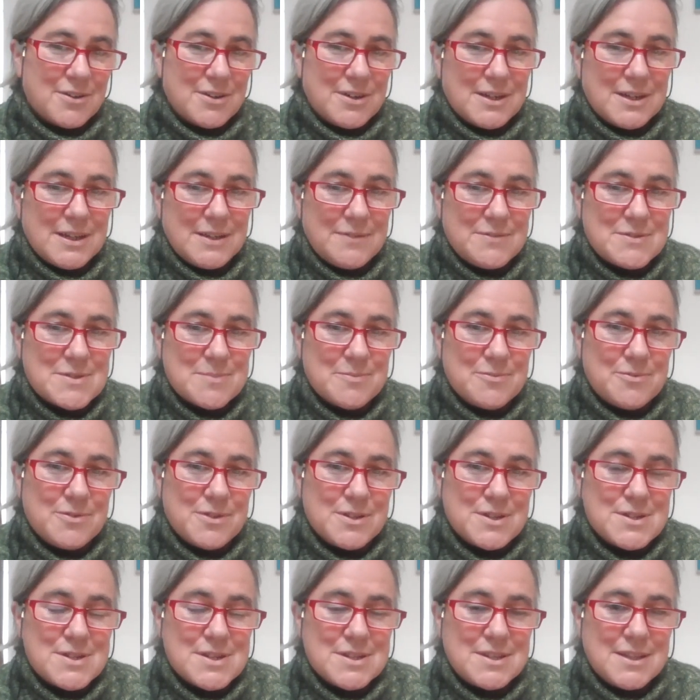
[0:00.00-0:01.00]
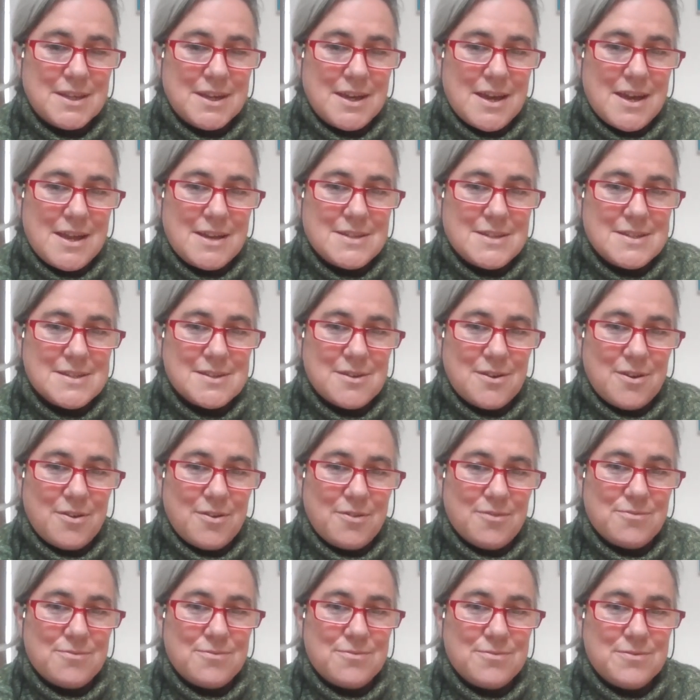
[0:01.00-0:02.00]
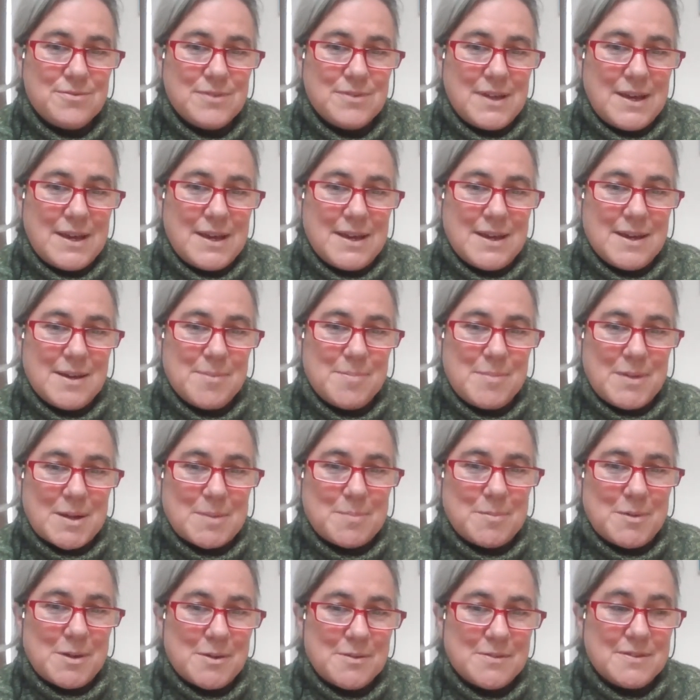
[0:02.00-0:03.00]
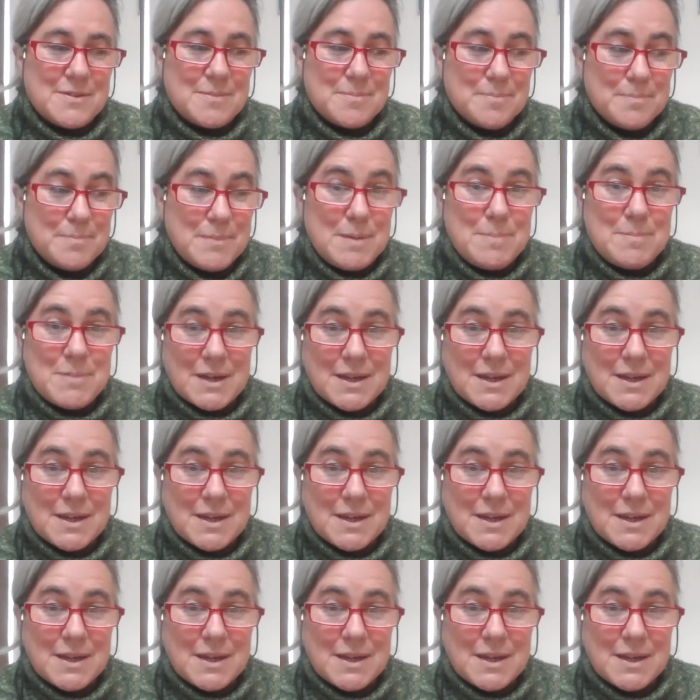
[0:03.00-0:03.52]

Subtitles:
going to leave some footage at the end of blackberries,